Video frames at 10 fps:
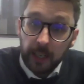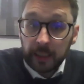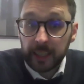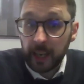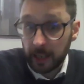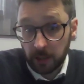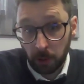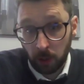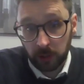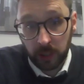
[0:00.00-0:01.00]
Lee has
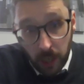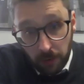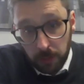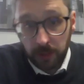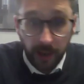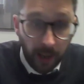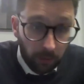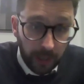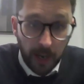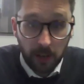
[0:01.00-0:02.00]
supported government,
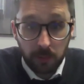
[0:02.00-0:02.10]
healthcare,